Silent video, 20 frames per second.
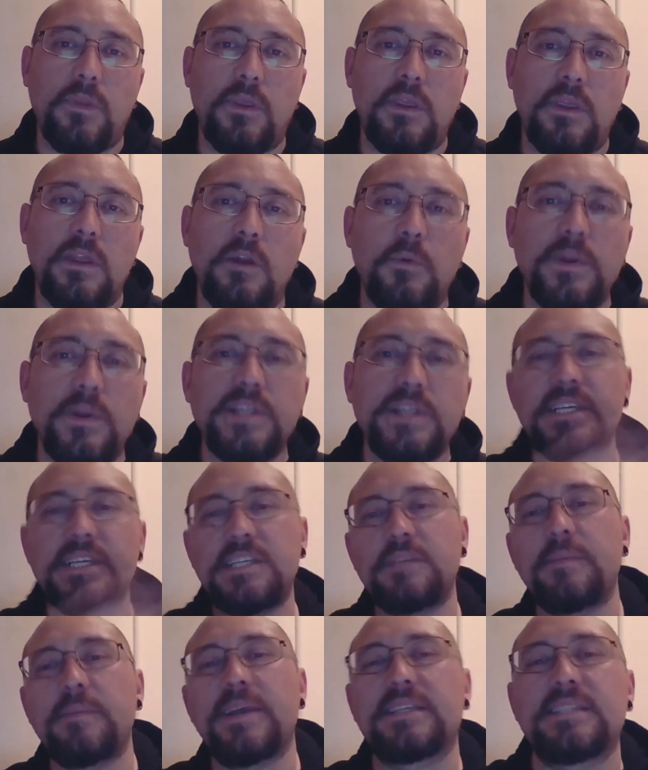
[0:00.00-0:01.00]
when a
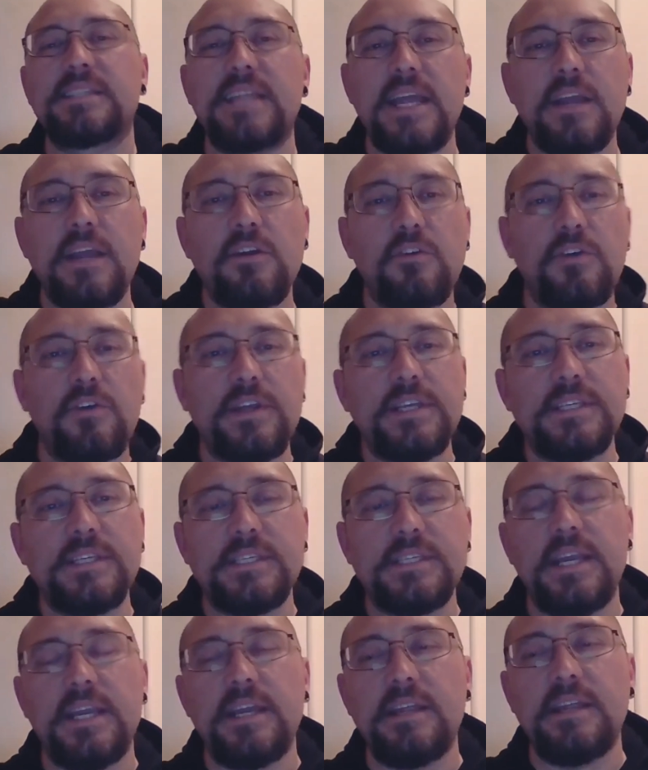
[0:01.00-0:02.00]
system has an
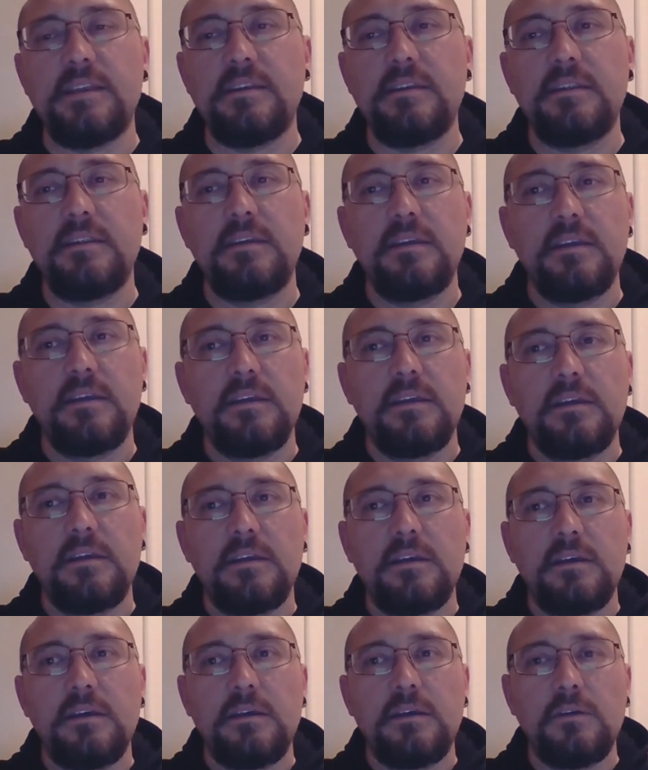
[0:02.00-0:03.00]
increase in
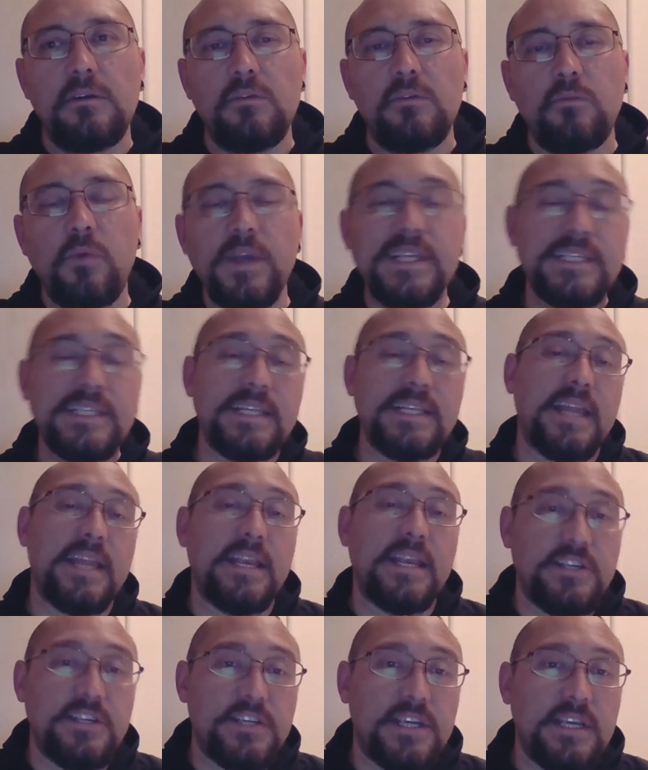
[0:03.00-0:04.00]
wasted
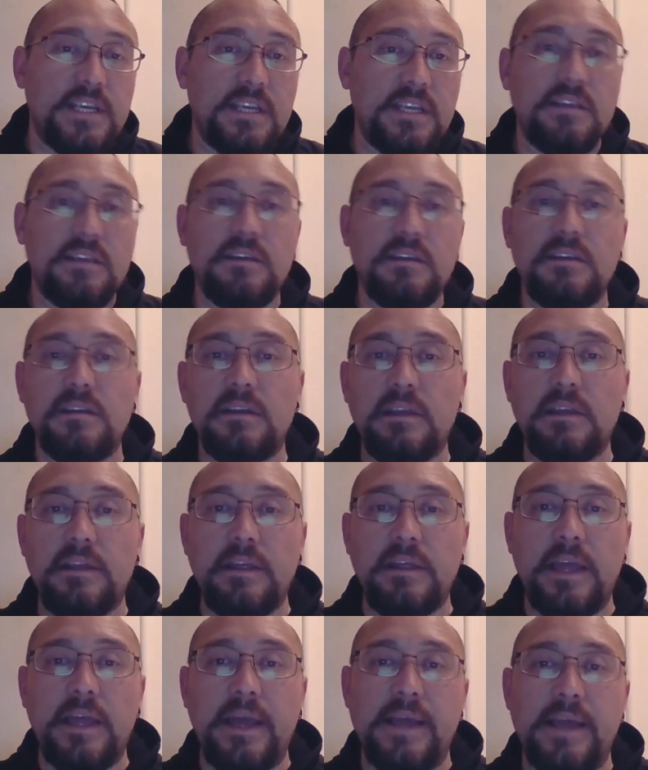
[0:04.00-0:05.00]
energy,
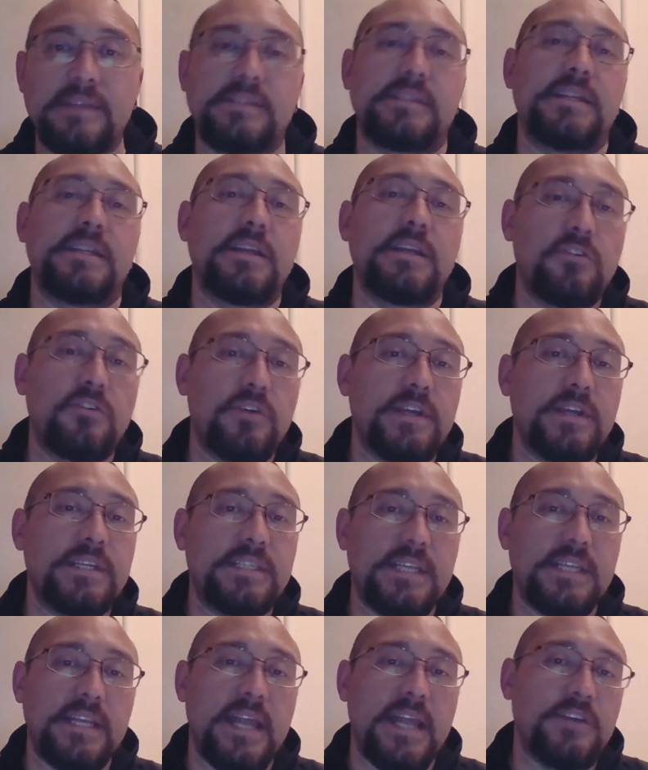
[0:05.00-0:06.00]
it has an
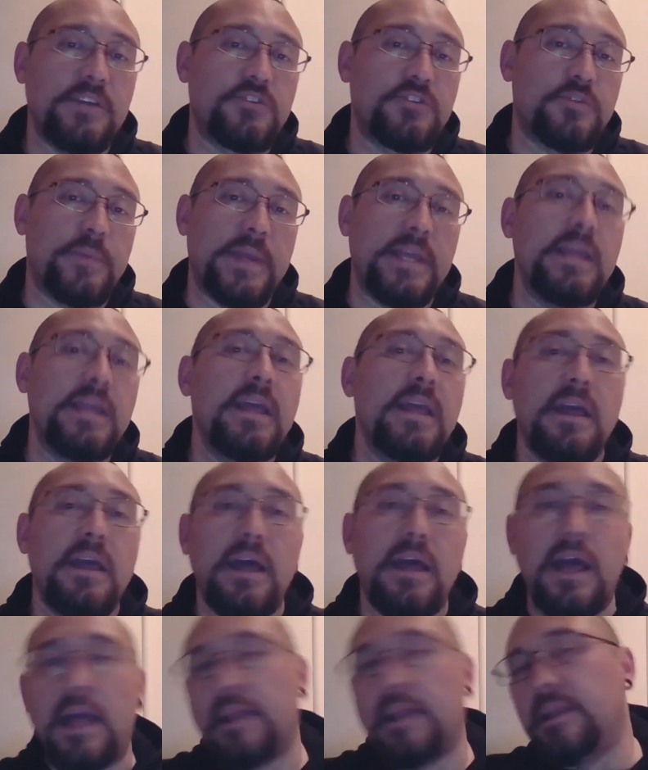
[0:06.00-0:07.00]
increase in entropy,
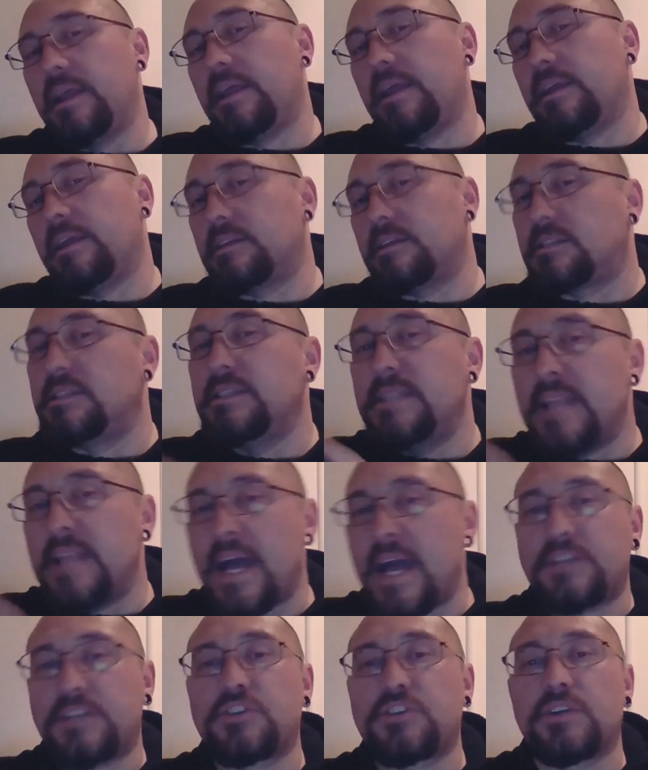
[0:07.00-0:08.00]
and it's
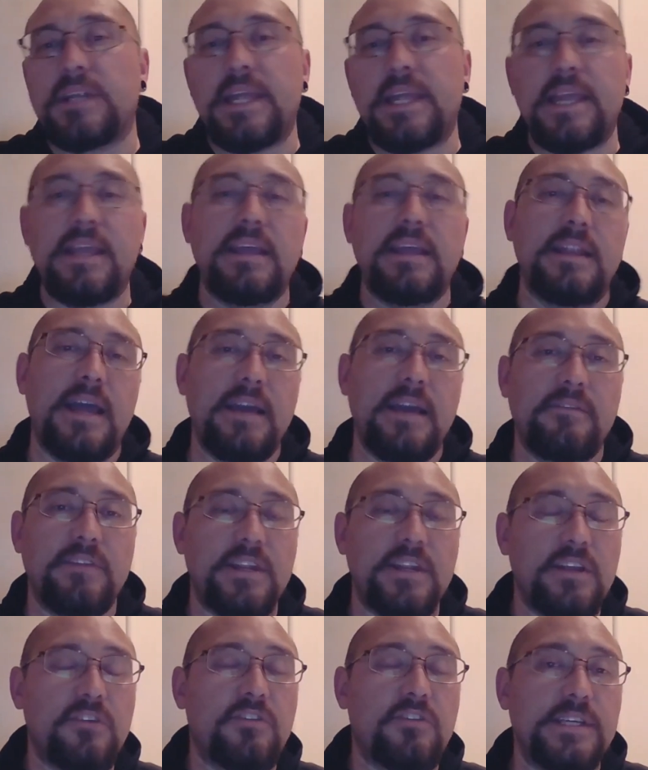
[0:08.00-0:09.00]
naturally going to have an
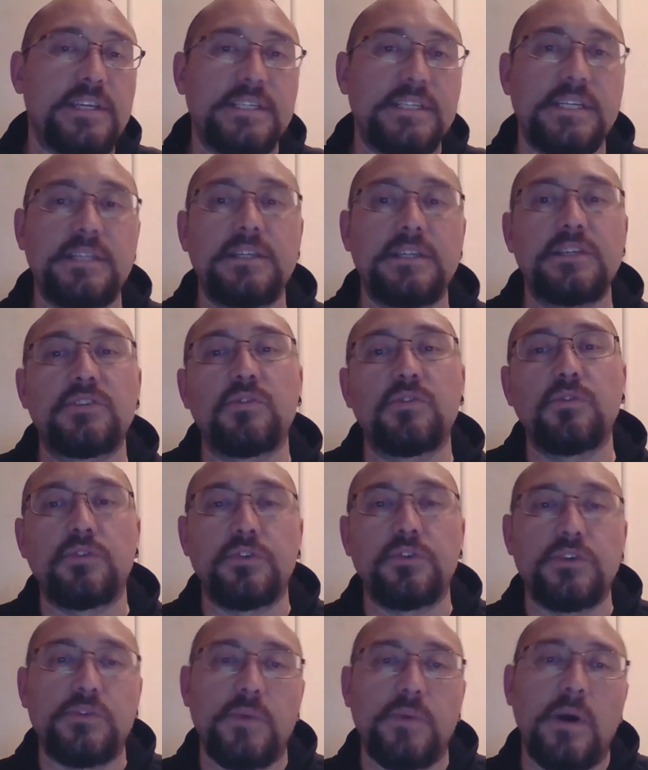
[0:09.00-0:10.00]
increase in
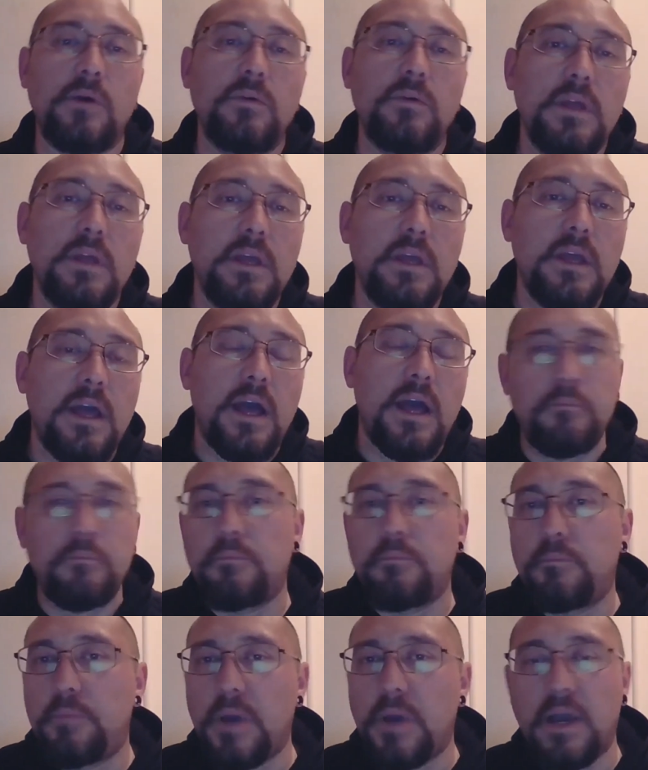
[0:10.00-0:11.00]
disorder as well.
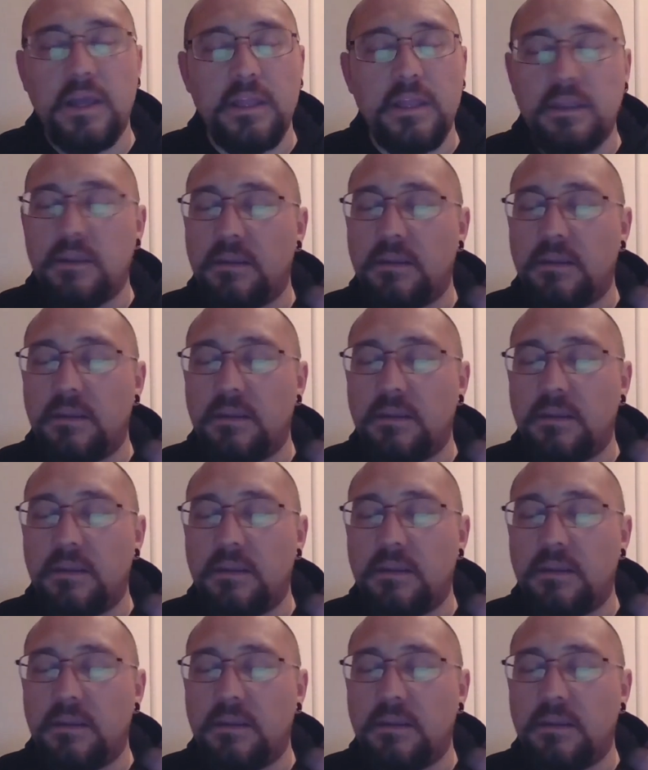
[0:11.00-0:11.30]
But